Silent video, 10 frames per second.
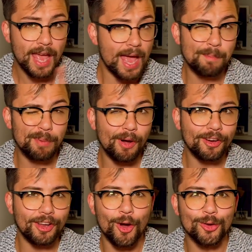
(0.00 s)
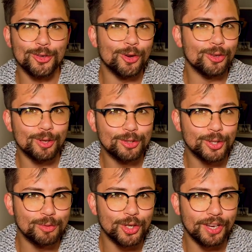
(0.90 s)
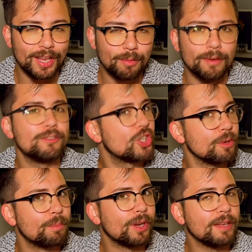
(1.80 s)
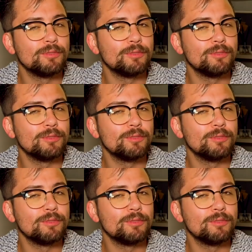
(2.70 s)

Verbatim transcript: Embark on your YouTube journey with TubeBuddy